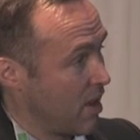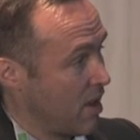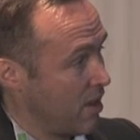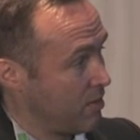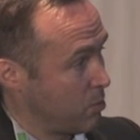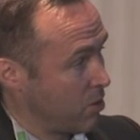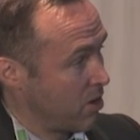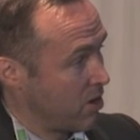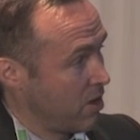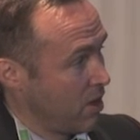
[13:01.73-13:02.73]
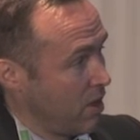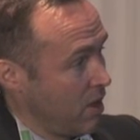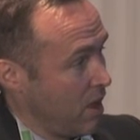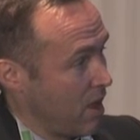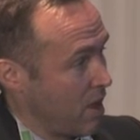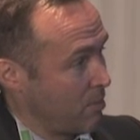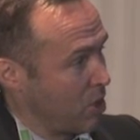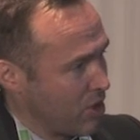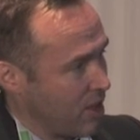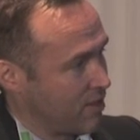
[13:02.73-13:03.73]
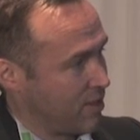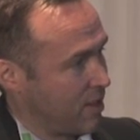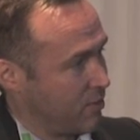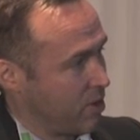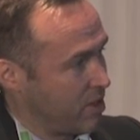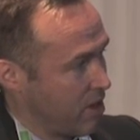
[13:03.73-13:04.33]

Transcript: and we're looking into that very